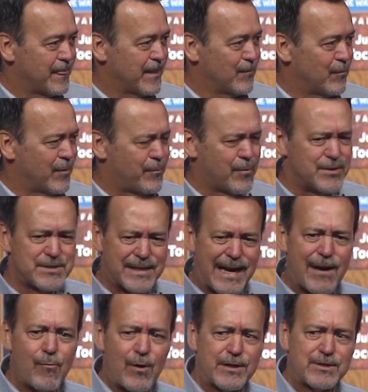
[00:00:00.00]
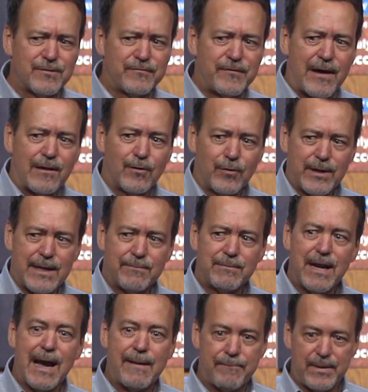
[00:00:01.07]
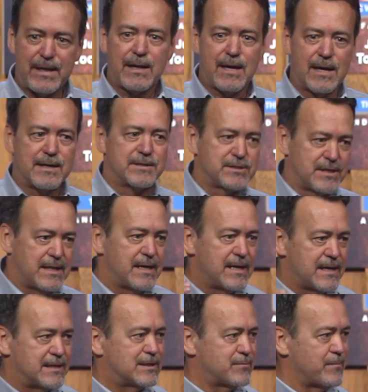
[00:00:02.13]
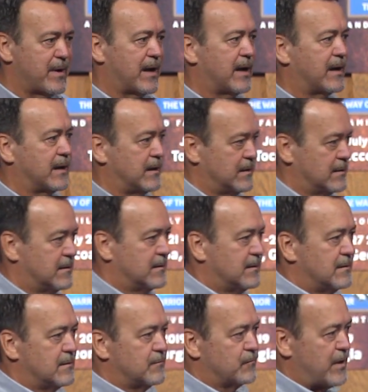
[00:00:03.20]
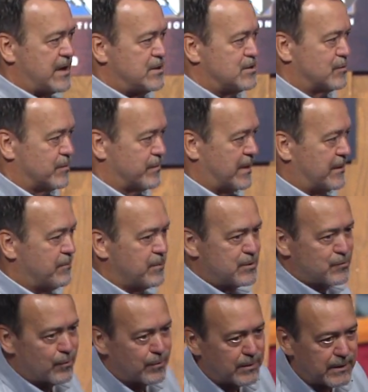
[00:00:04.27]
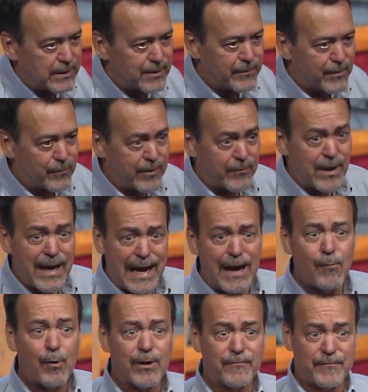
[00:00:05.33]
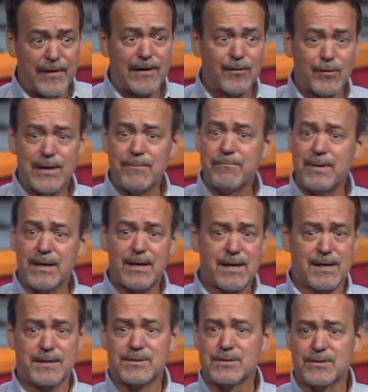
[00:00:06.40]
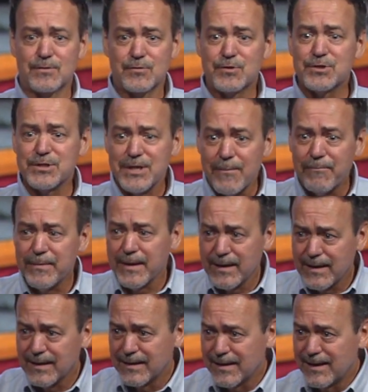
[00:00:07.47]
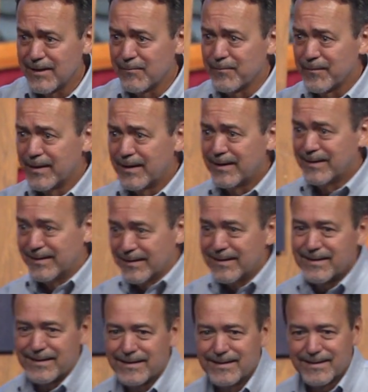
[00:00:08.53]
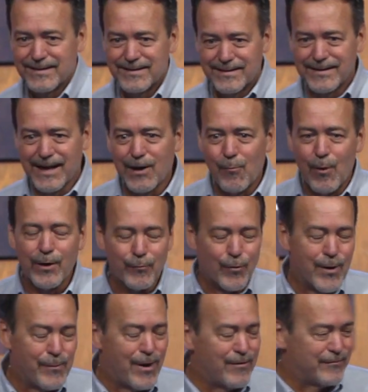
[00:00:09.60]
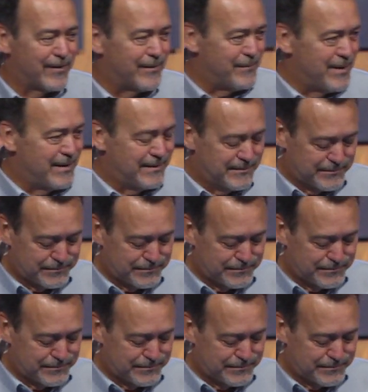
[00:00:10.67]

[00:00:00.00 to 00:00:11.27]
Where the boy said, I want to follow him not because he is my ranger, my patrol leader, my whatever. I want to follow him because there's something in him that I want to rub off on me.